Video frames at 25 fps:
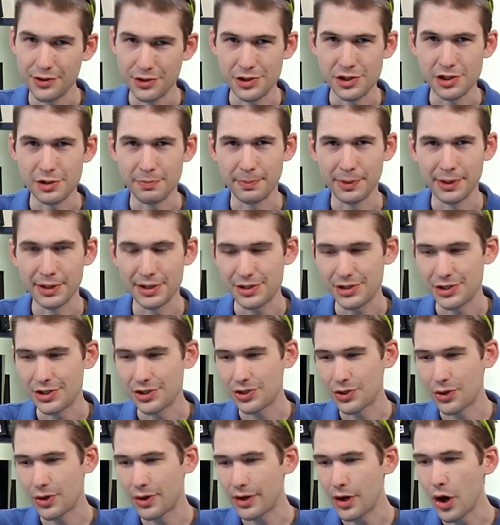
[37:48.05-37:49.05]
this is a place
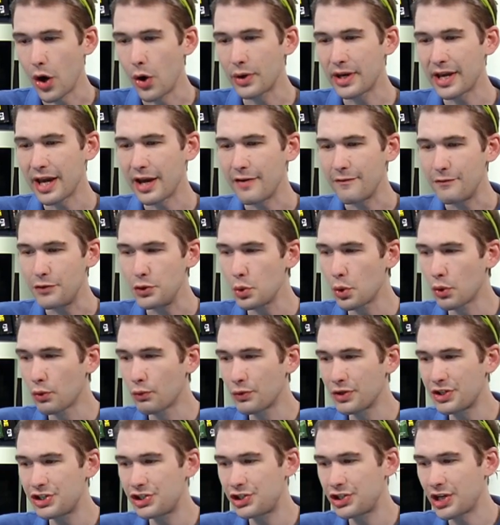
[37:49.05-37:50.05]
to start. Okay, viewer
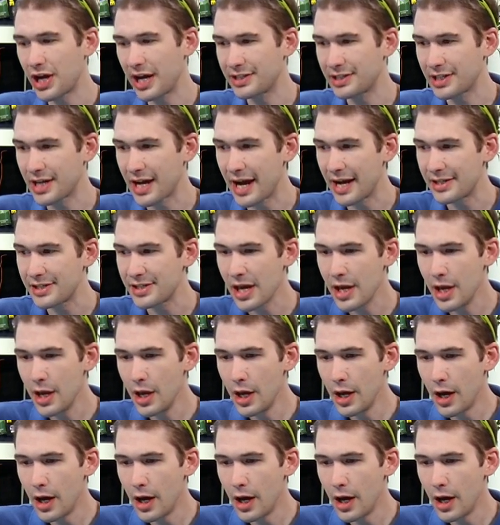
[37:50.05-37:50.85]
wrist shots, guys.